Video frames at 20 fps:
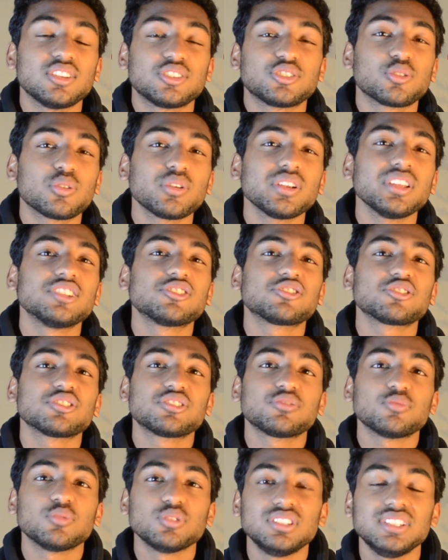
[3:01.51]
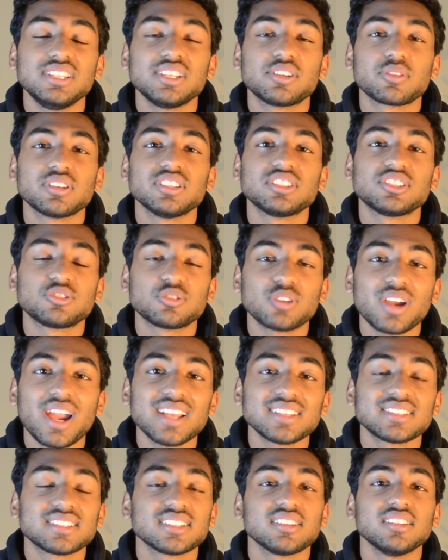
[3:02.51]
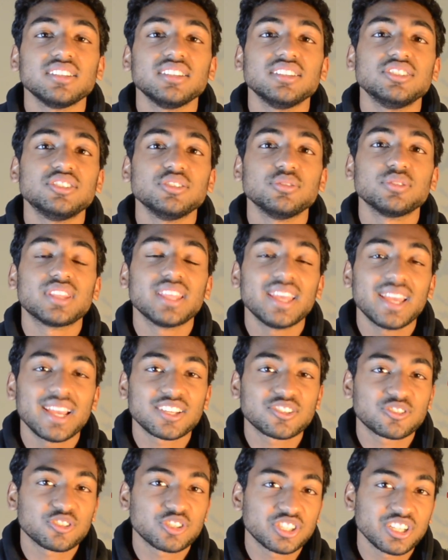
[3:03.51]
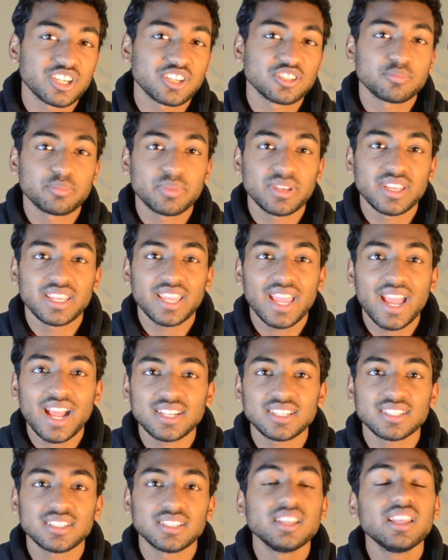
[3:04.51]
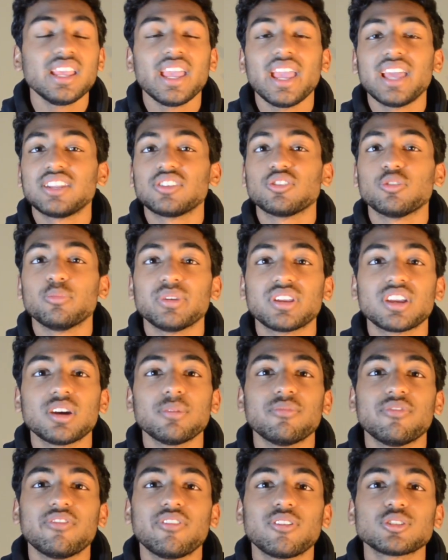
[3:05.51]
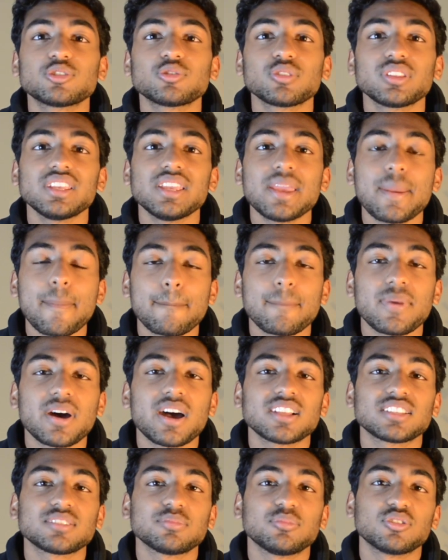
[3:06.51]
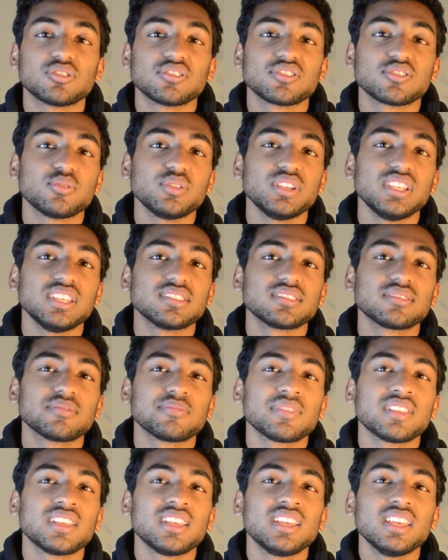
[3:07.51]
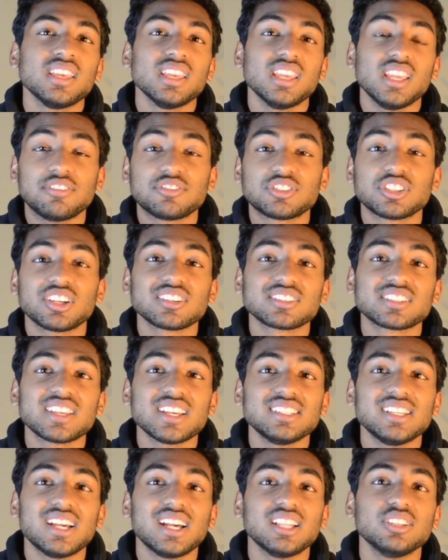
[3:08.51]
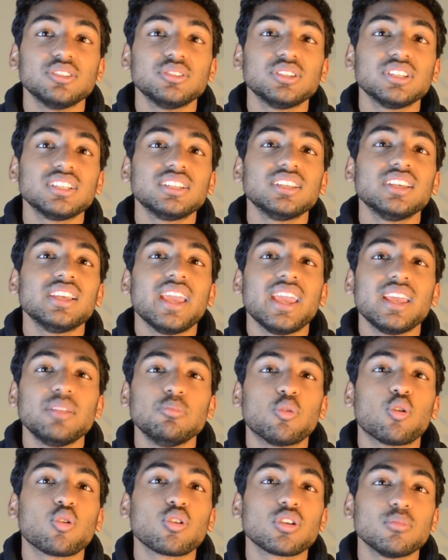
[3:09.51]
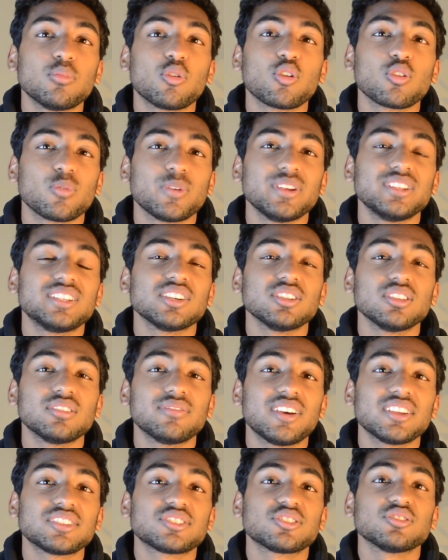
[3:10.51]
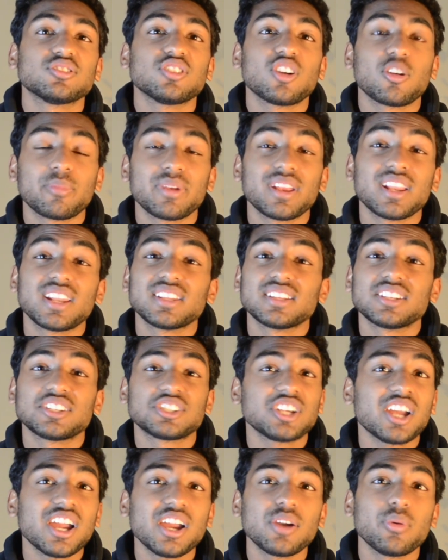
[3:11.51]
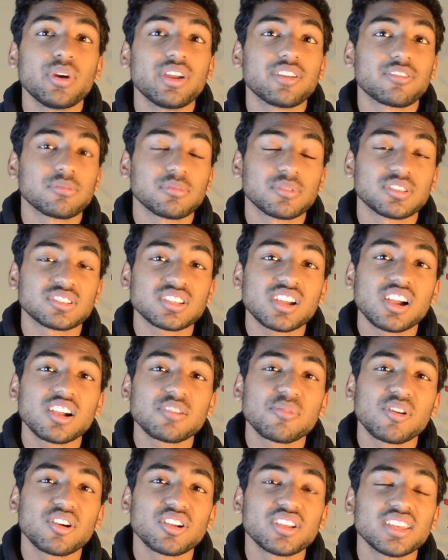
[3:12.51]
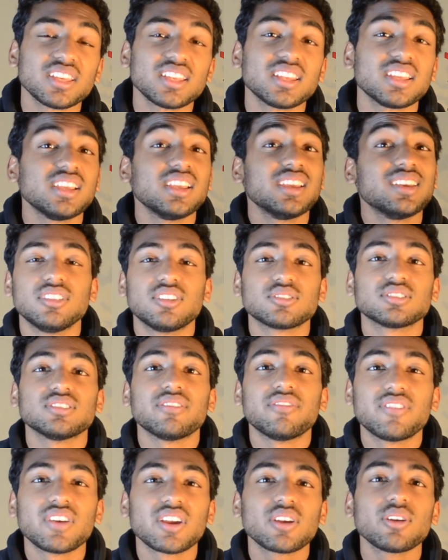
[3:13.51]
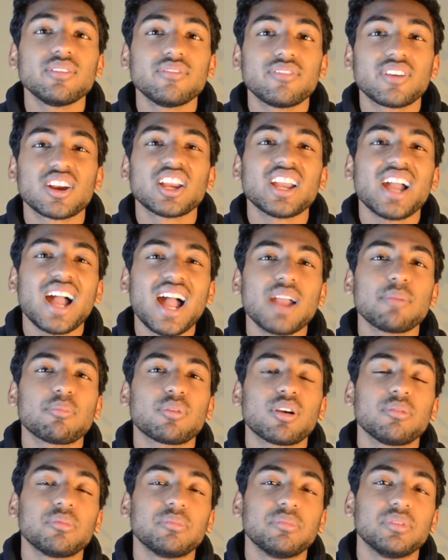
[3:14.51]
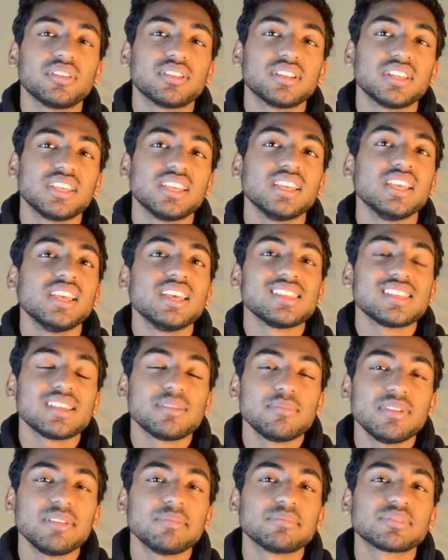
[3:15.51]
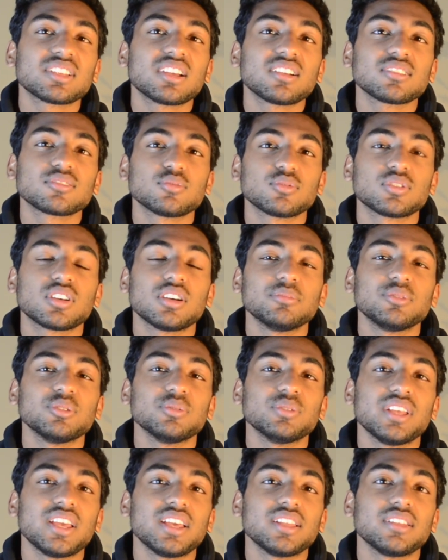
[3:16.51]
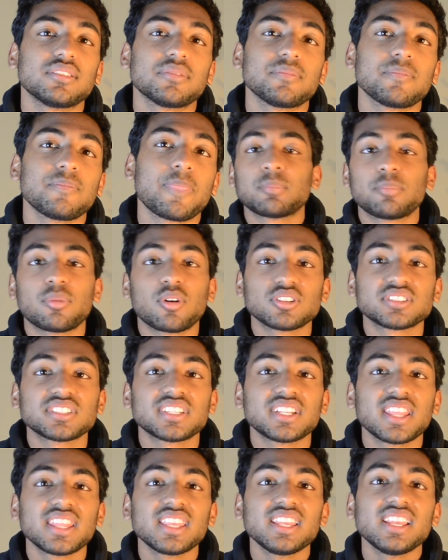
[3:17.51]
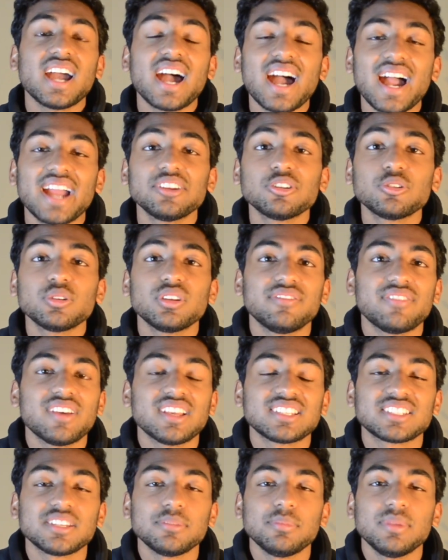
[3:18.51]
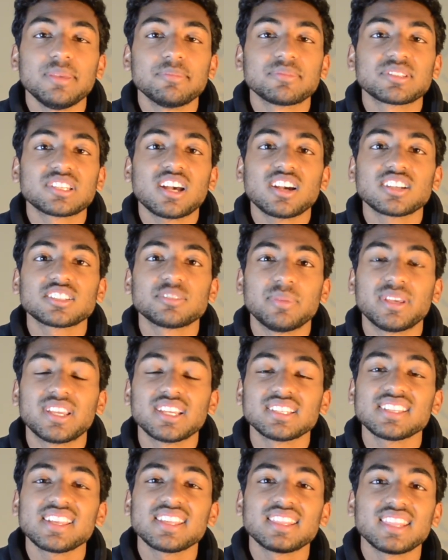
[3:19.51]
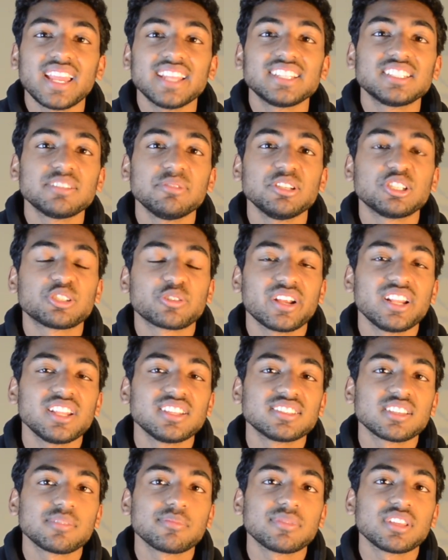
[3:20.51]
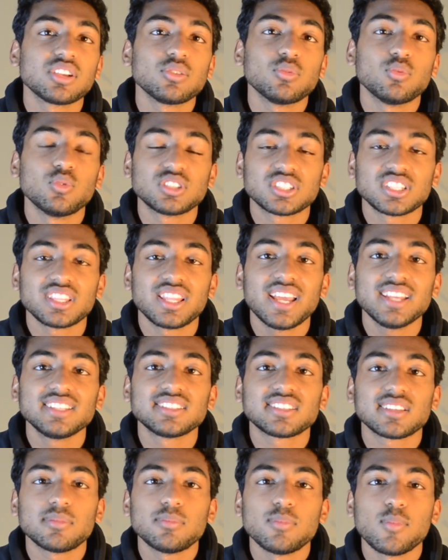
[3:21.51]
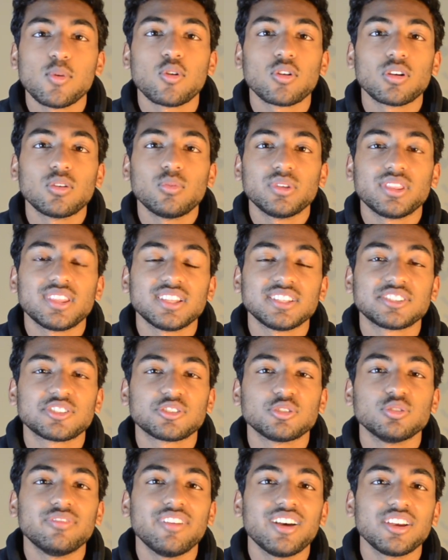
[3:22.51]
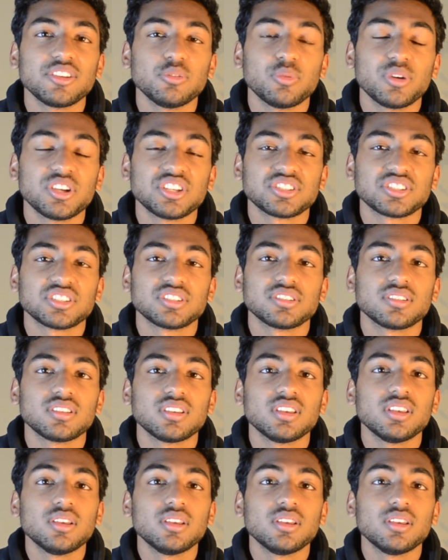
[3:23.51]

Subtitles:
short interest will decrease drastically due to the extra shares being added, and it'll become virtually impossible to squeeze. If shares get diluted and more retail investors are beginning to shy away from the stock market, there's a very, very high probability that meme stocks will come to an end. Personally, I don't invest in meme stocks because I like to be trading something which lines up more with its true valuation.